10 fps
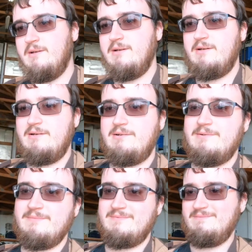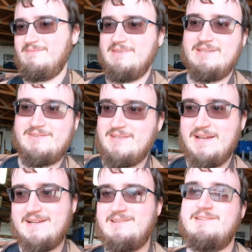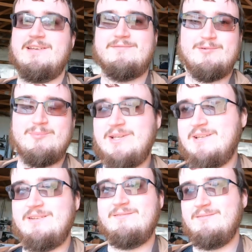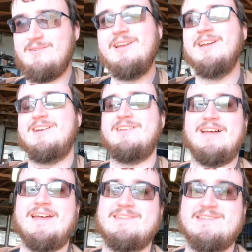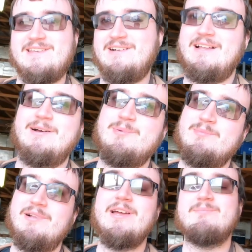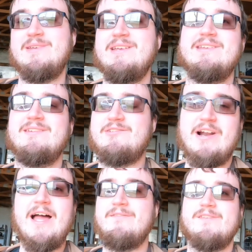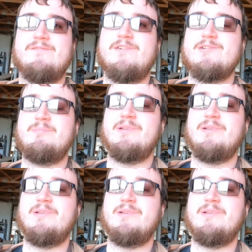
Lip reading: Thanks to Accu-Tech for making glasses that allow people like me to drive in the first